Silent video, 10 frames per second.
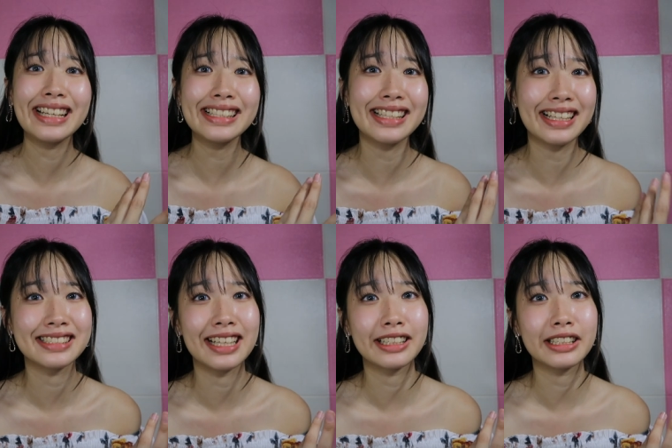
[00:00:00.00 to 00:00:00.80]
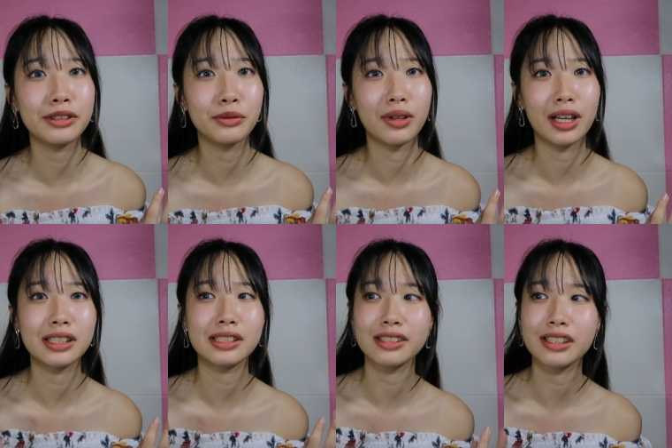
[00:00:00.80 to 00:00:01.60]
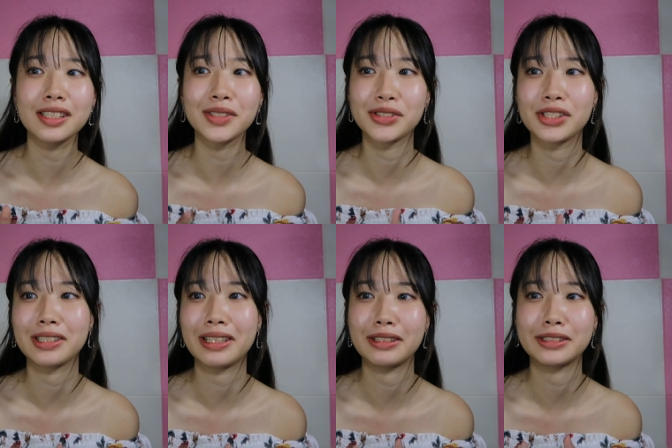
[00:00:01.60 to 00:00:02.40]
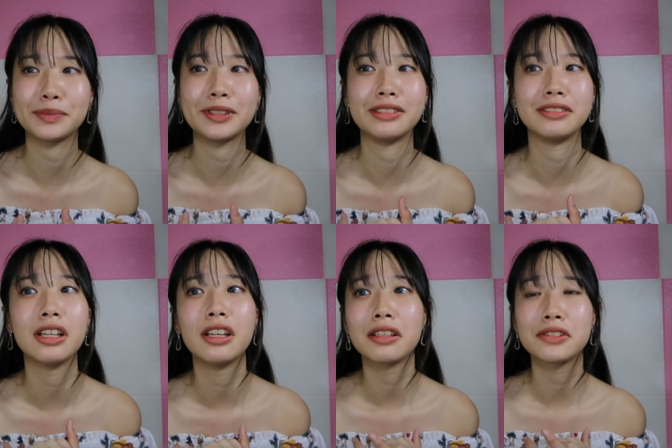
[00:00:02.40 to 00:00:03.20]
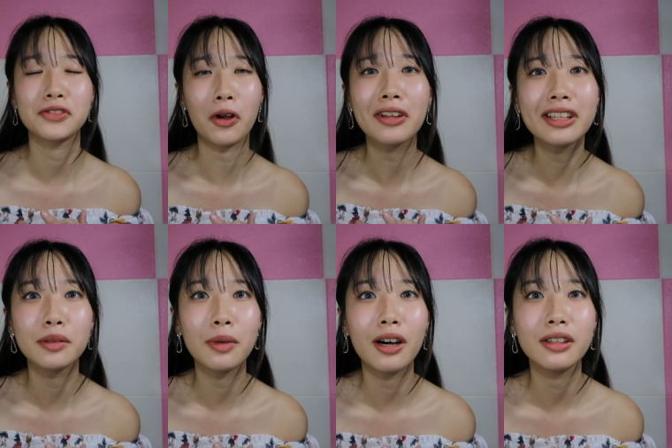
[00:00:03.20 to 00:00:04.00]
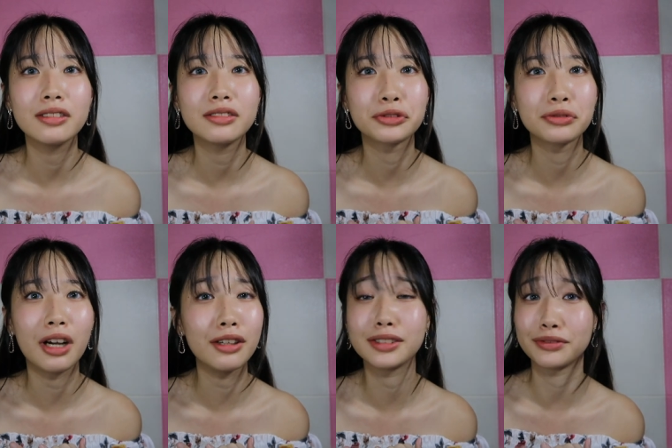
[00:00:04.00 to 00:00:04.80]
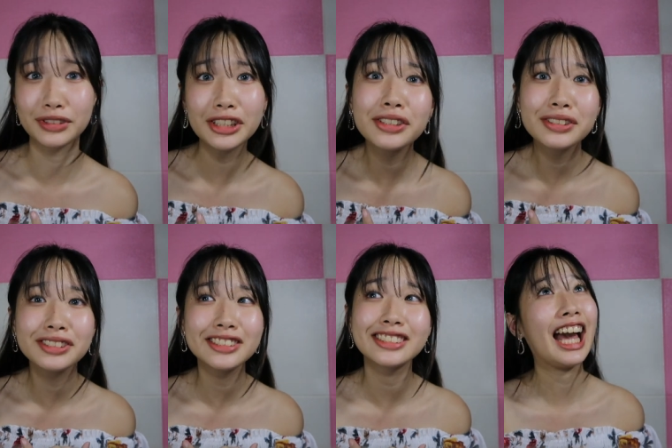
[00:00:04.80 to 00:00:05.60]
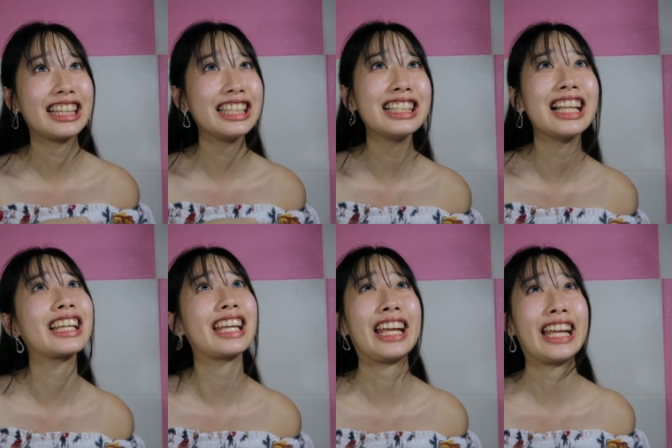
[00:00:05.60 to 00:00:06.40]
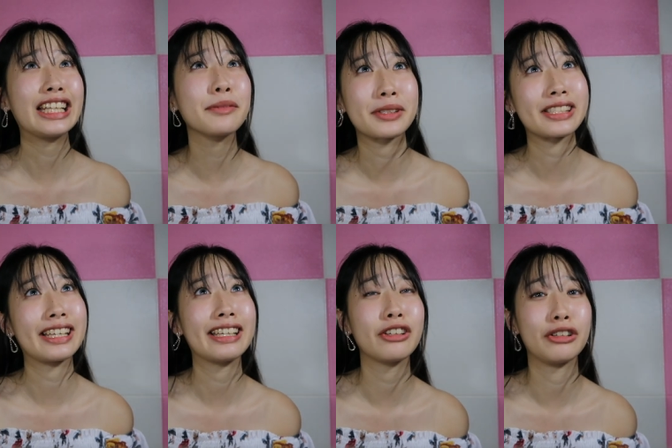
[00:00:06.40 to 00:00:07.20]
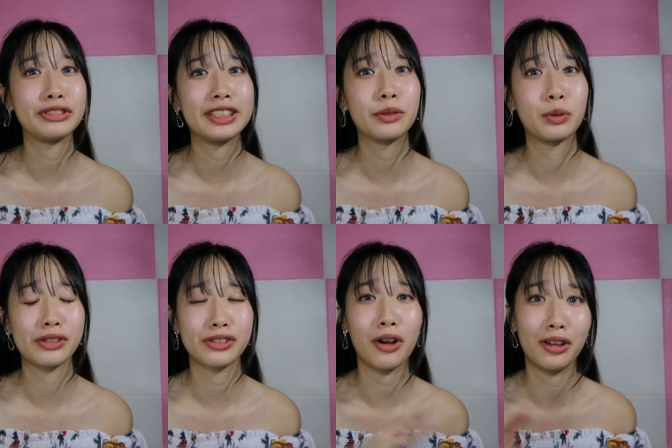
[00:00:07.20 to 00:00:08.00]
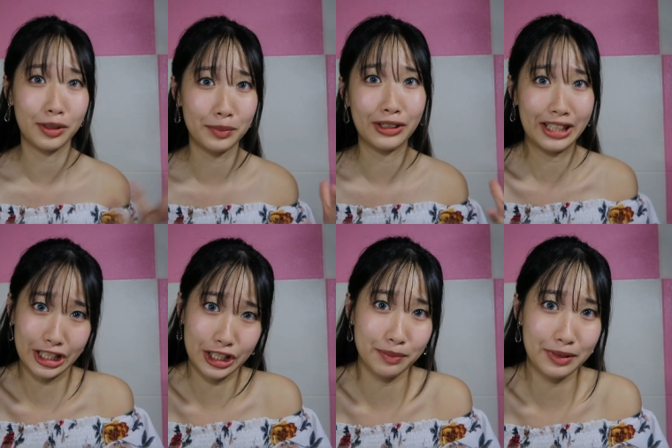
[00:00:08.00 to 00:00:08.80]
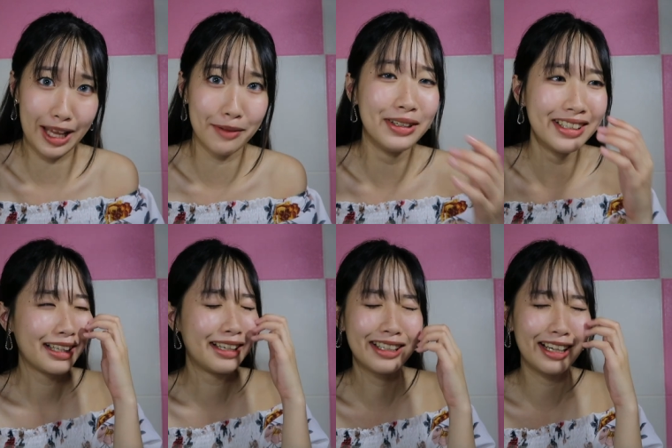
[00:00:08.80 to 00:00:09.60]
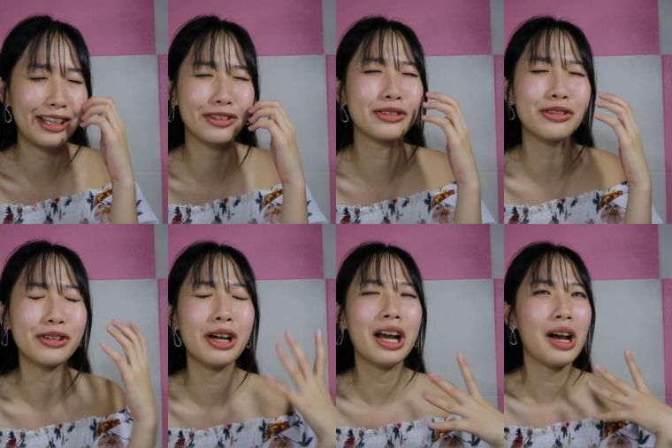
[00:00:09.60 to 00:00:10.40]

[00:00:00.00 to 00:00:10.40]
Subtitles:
that's exactly what Sneaky Sushi has been talking about throughout the videos. I think like 80% of it was all about that sheep lamb. I don't know